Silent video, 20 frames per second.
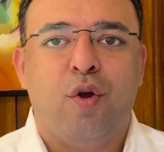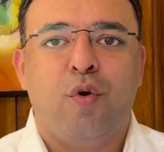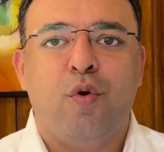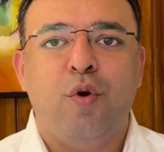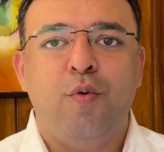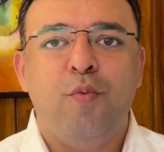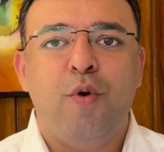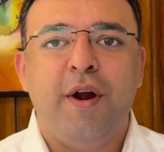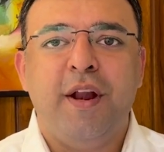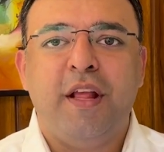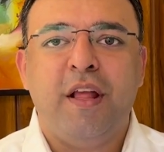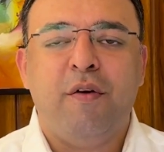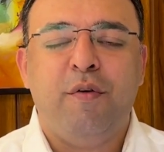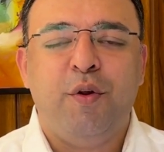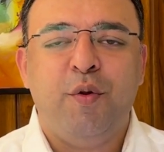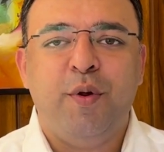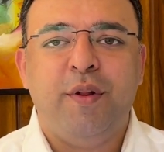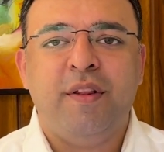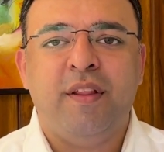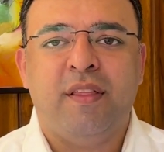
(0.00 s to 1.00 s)
Good morning,
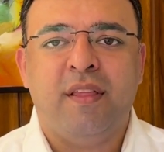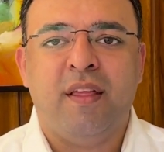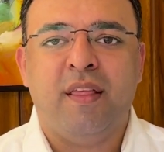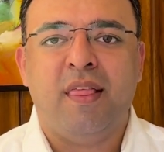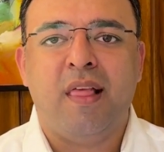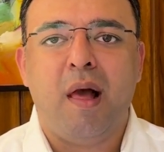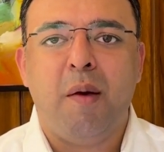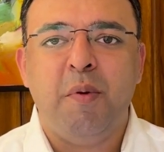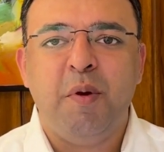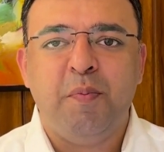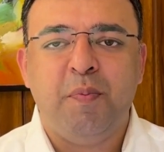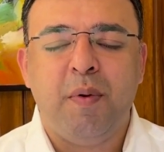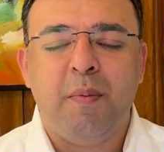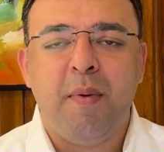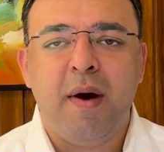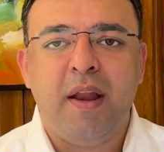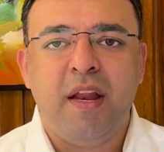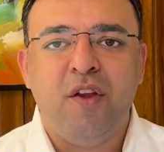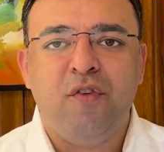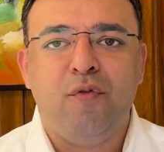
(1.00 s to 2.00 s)
everyone. This is Amit
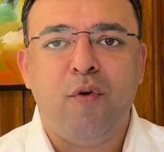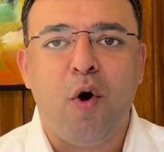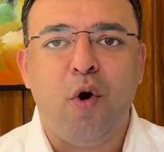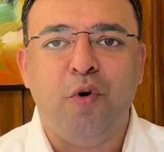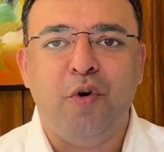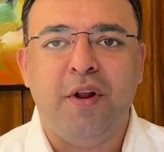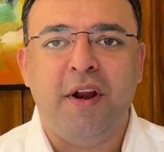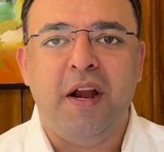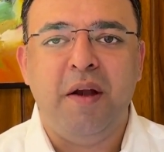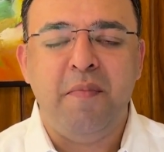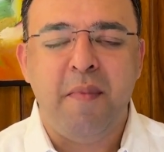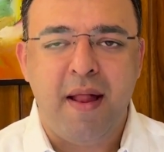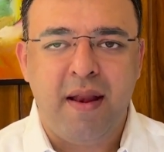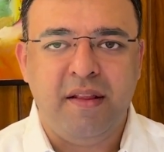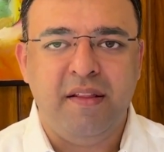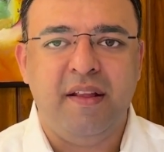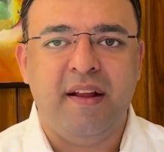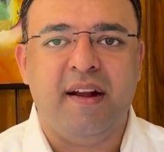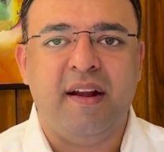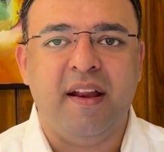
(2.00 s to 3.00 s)
Pabari, founder and
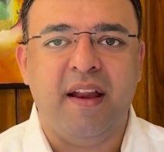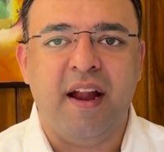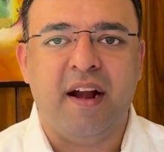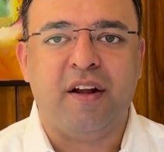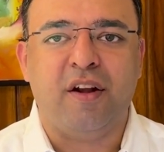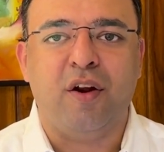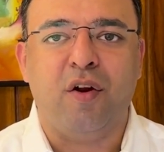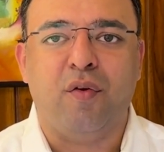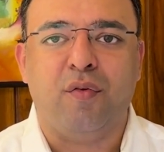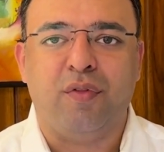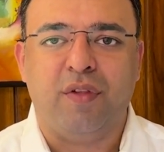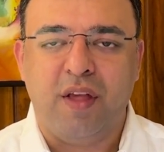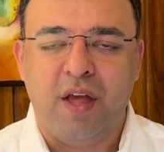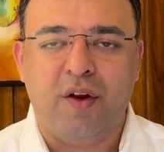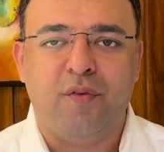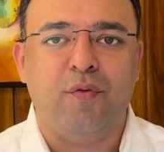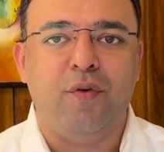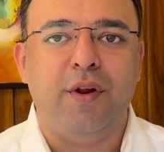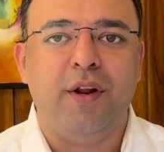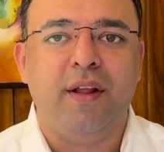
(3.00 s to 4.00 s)
managing director of
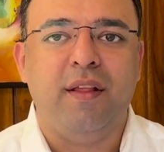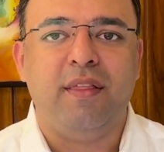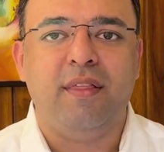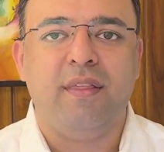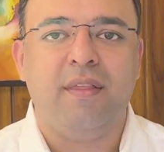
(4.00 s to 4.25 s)
CR Forex.